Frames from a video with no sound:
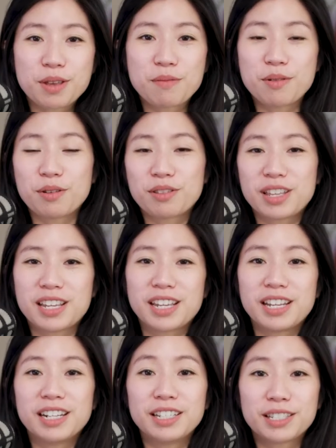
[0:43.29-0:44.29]
people think
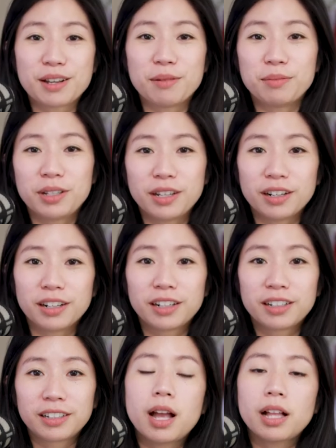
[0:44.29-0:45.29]
it is up
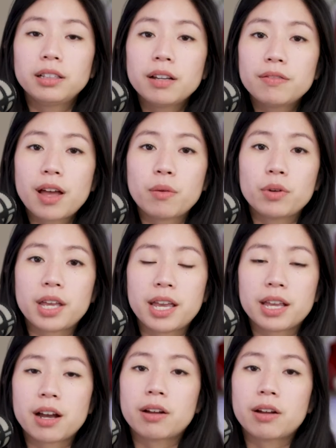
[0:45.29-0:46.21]
here. I love that we hang